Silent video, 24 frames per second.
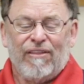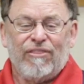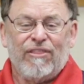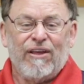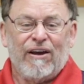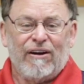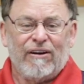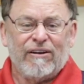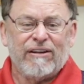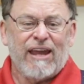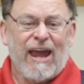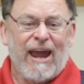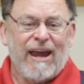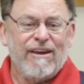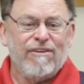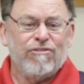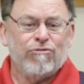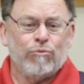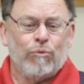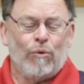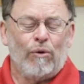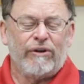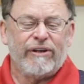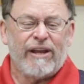their
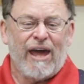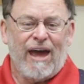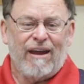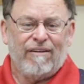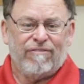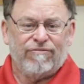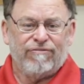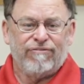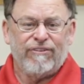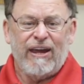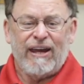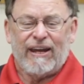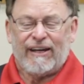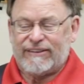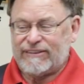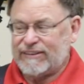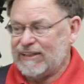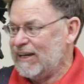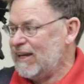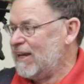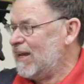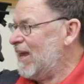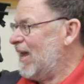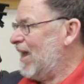case will not
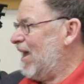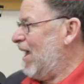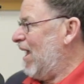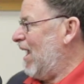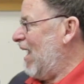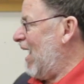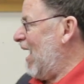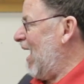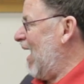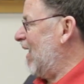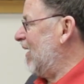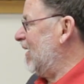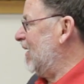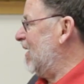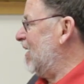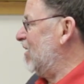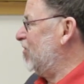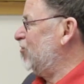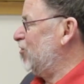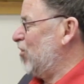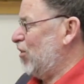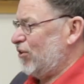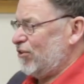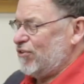fit. And
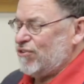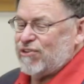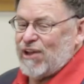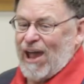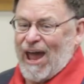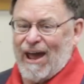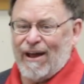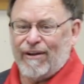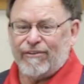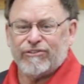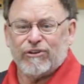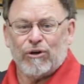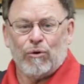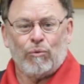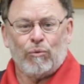it turns out